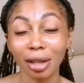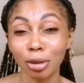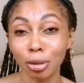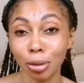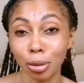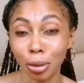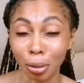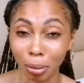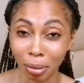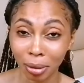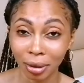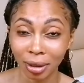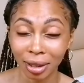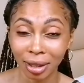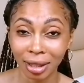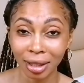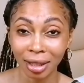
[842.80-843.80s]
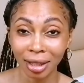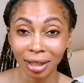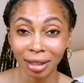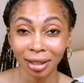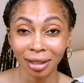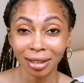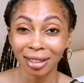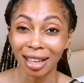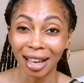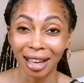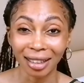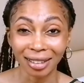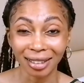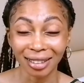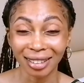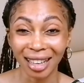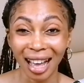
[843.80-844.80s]
that scrub,
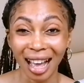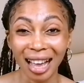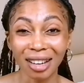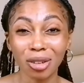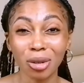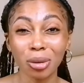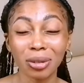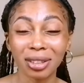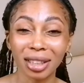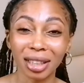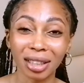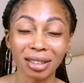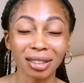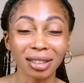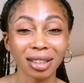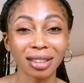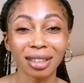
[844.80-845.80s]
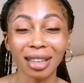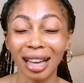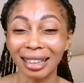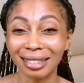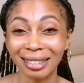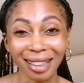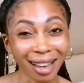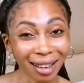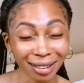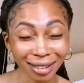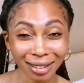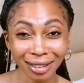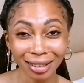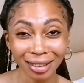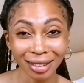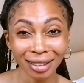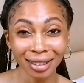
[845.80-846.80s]
guys, I looked a shade lighter.
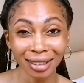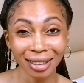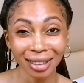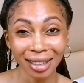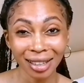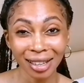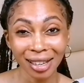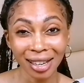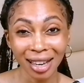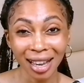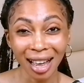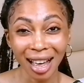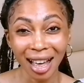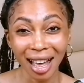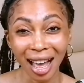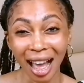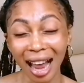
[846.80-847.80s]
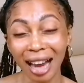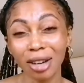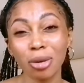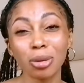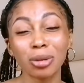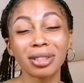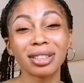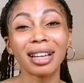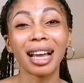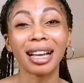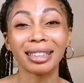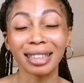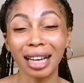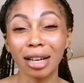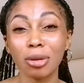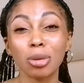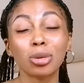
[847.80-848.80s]
I looked light,
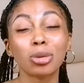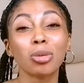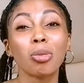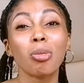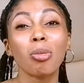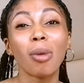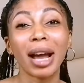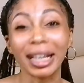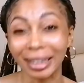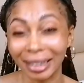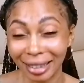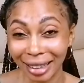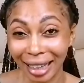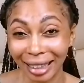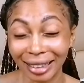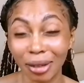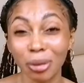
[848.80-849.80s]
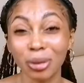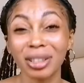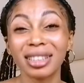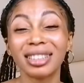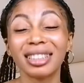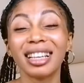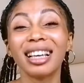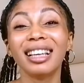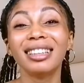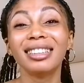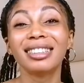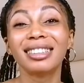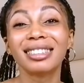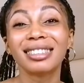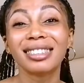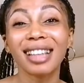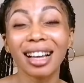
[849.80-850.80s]
I looked white, like there was this
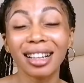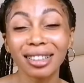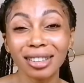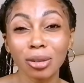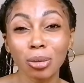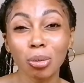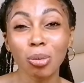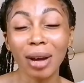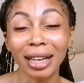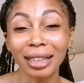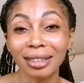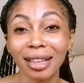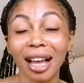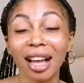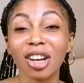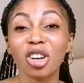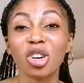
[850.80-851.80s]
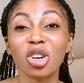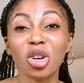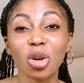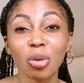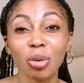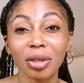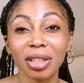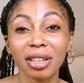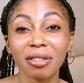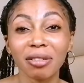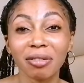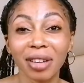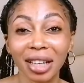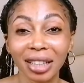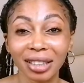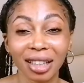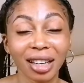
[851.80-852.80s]
instant white and glowing
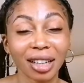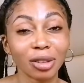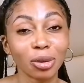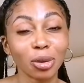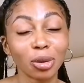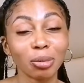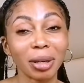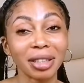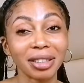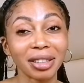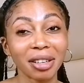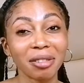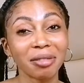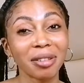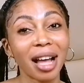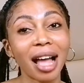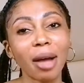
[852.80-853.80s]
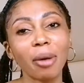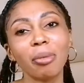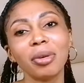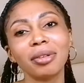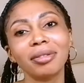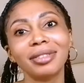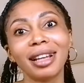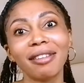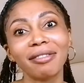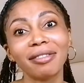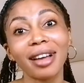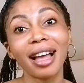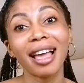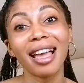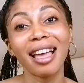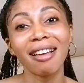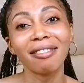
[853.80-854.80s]
effect, and I told myself I will
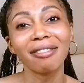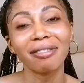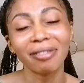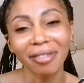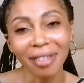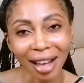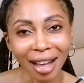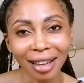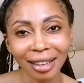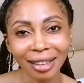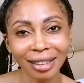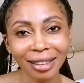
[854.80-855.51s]
never ever